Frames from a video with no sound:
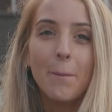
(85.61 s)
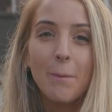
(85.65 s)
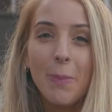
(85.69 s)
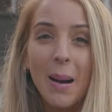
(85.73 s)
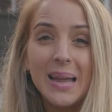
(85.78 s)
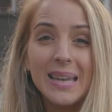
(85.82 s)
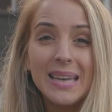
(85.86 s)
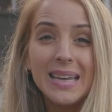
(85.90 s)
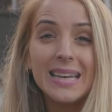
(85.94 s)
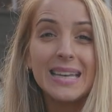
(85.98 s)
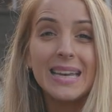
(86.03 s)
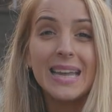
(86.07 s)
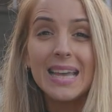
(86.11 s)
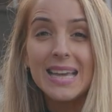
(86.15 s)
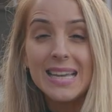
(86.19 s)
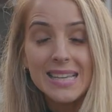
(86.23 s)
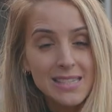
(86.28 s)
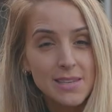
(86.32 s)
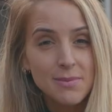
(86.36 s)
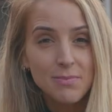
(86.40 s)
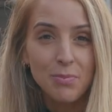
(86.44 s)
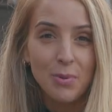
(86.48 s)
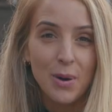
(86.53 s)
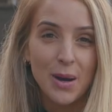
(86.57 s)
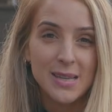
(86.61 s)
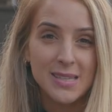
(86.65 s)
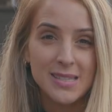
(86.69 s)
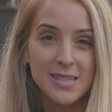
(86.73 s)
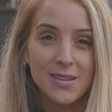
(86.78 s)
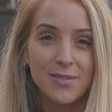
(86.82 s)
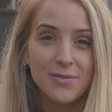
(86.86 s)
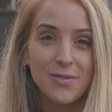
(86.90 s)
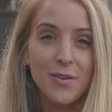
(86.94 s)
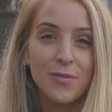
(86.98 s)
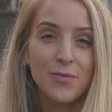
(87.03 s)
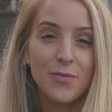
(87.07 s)
But it is
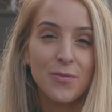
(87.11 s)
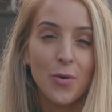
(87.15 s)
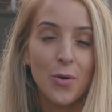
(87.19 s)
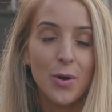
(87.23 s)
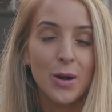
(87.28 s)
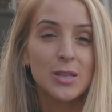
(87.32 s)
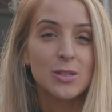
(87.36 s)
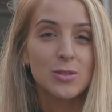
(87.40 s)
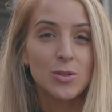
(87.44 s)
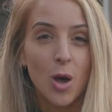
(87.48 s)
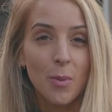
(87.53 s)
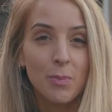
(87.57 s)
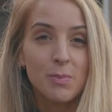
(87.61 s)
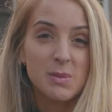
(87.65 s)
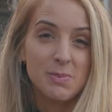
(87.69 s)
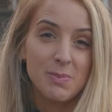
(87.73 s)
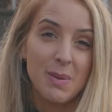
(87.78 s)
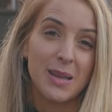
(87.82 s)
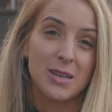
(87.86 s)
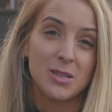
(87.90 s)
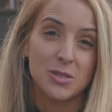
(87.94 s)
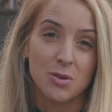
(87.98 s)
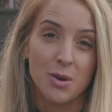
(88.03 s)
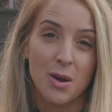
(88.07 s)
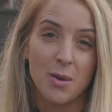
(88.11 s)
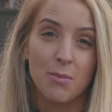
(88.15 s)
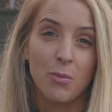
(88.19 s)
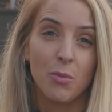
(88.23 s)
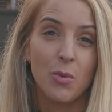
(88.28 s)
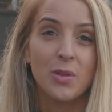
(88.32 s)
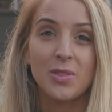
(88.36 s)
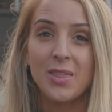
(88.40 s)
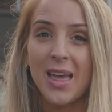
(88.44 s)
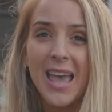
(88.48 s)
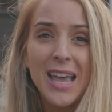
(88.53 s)
impressive for a top spectrum with